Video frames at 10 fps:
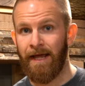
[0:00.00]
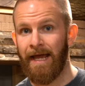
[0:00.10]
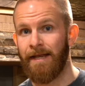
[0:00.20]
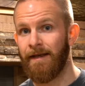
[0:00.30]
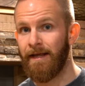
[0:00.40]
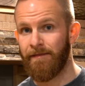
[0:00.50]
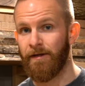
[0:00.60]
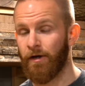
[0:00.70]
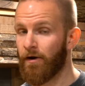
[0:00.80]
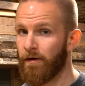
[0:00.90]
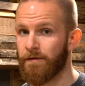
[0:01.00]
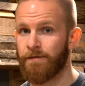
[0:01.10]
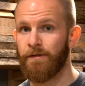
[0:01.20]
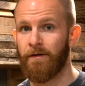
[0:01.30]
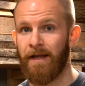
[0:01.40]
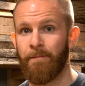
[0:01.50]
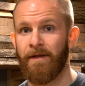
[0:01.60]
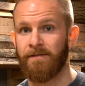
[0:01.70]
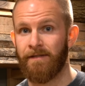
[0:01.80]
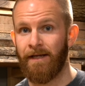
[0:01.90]
and Nathan, a current student at
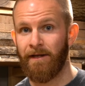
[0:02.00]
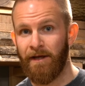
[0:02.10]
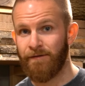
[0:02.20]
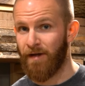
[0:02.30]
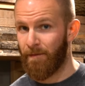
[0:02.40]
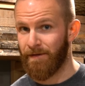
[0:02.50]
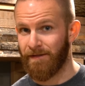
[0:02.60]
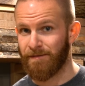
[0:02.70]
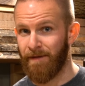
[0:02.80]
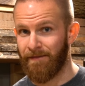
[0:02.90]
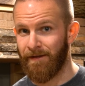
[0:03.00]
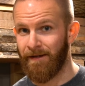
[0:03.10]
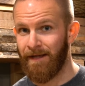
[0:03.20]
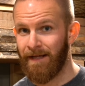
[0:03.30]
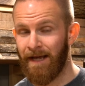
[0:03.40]
Pitt State, taught me this method.